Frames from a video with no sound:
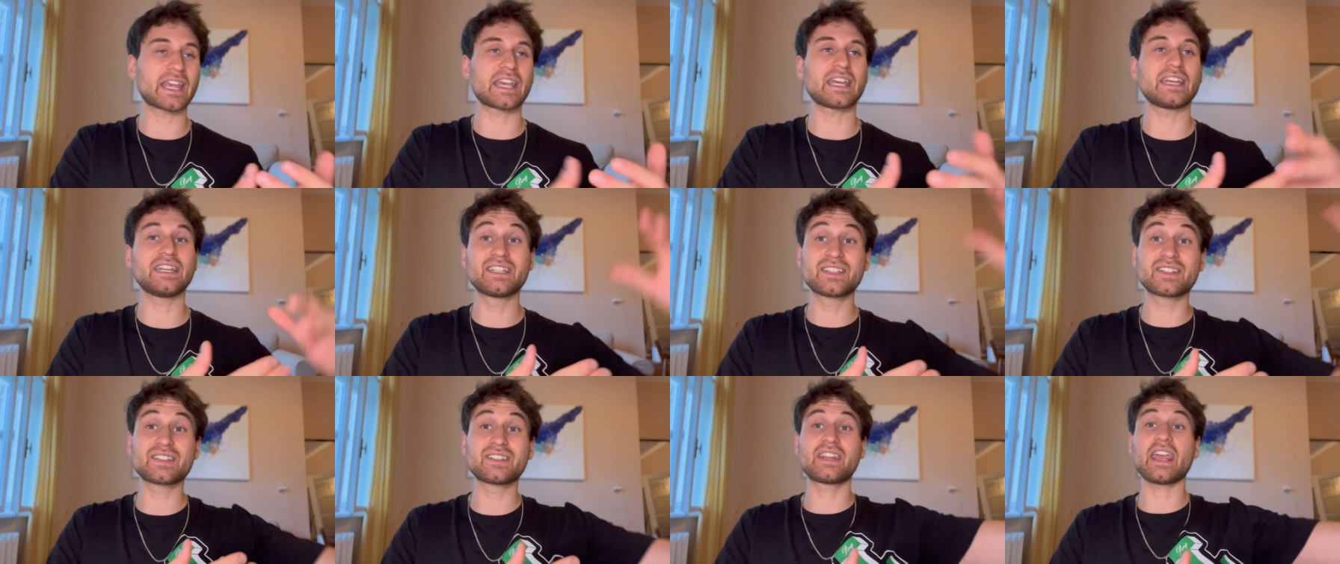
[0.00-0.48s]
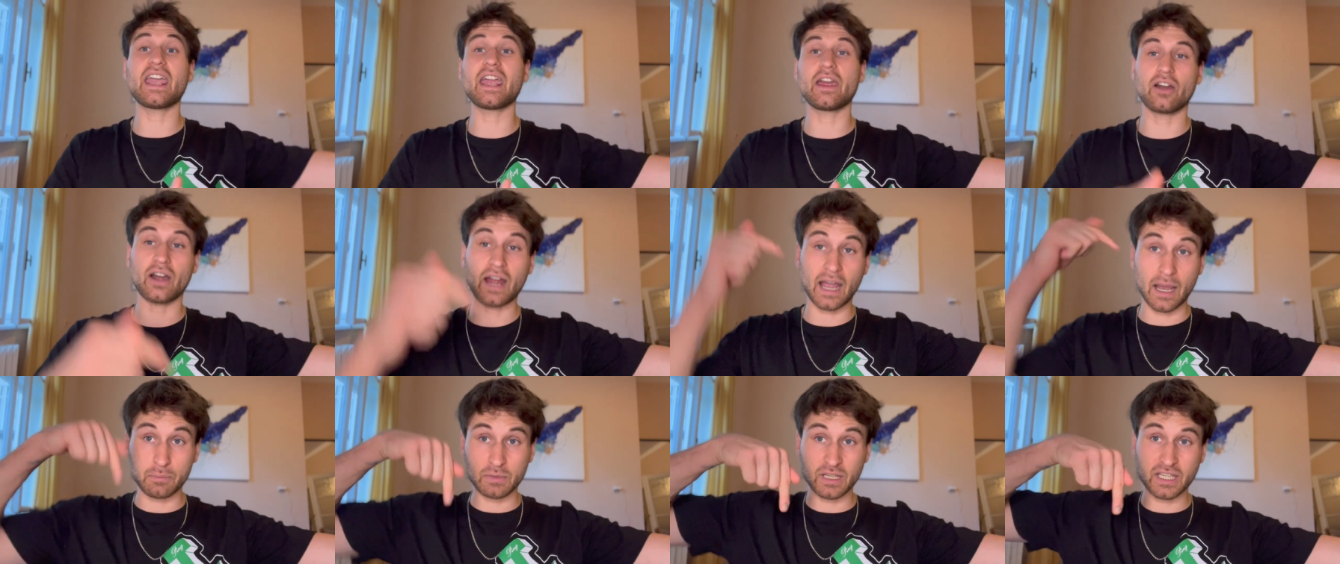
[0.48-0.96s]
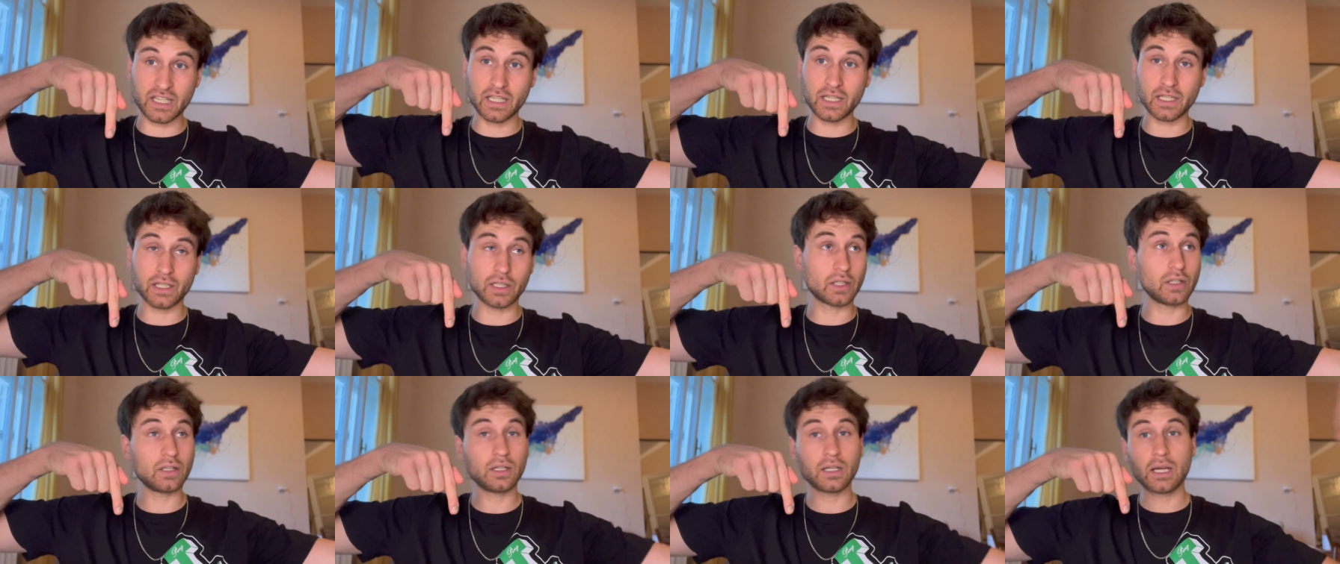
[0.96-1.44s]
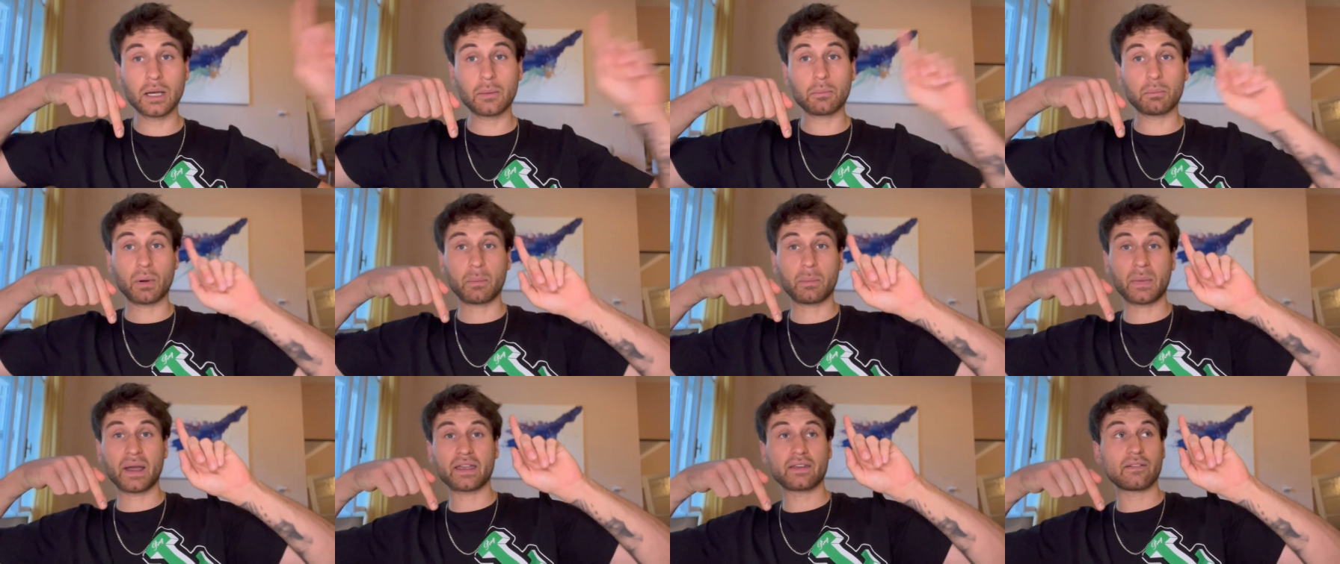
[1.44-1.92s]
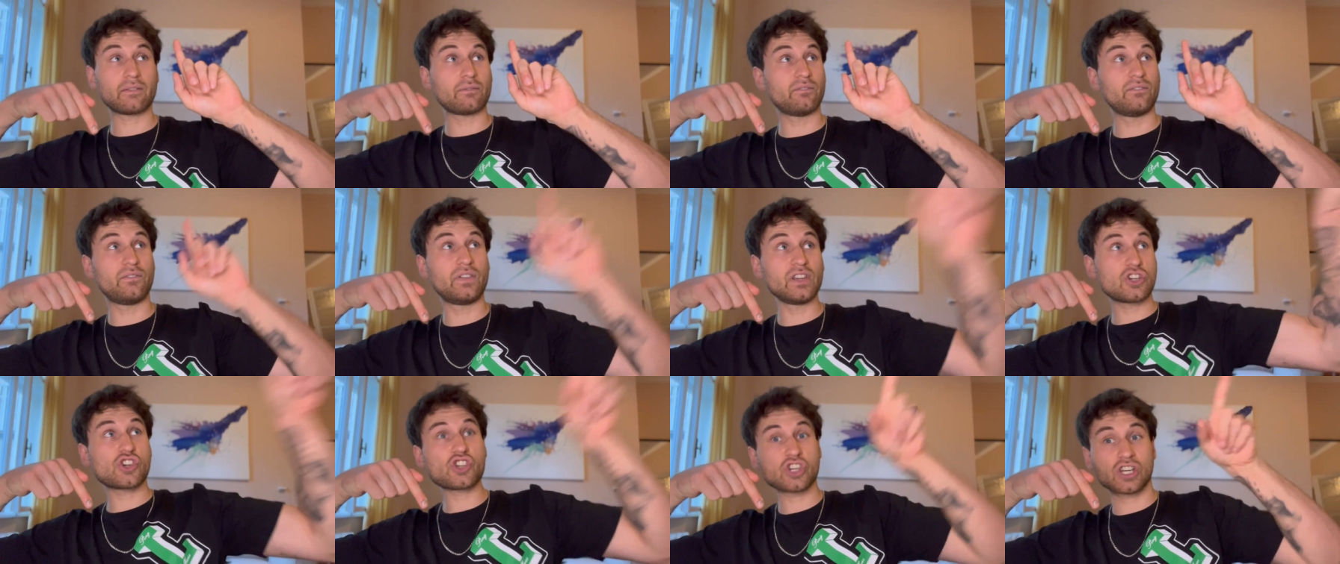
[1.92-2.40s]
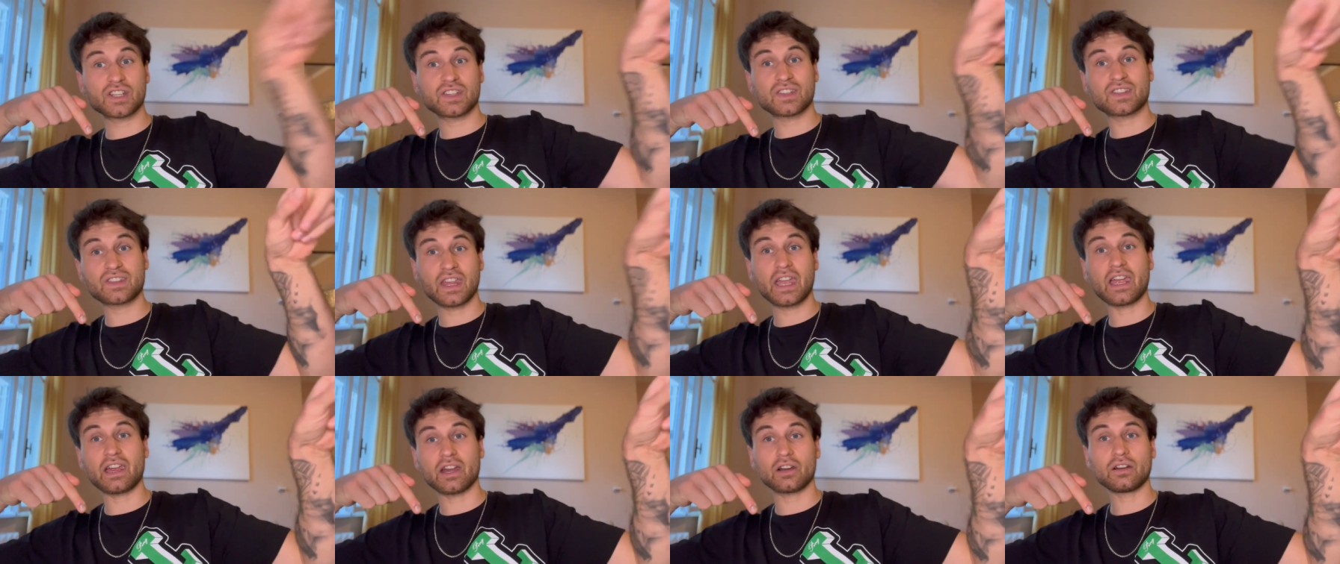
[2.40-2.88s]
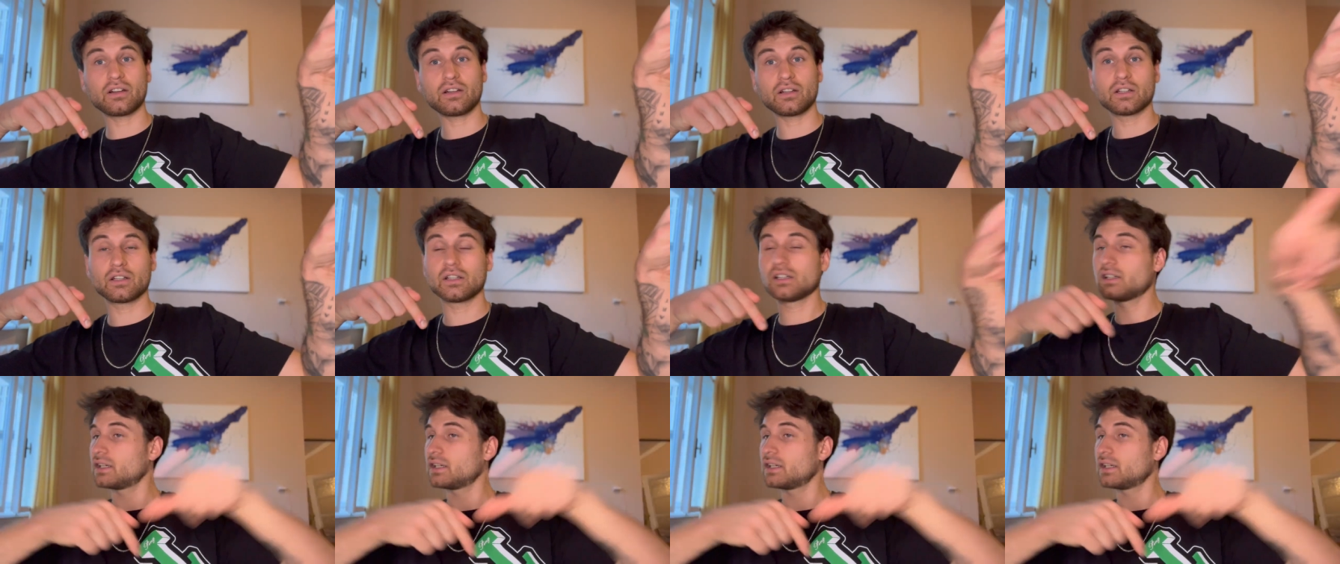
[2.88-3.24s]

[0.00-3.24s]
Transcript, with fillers: it's there, I'm here, but my vision is there,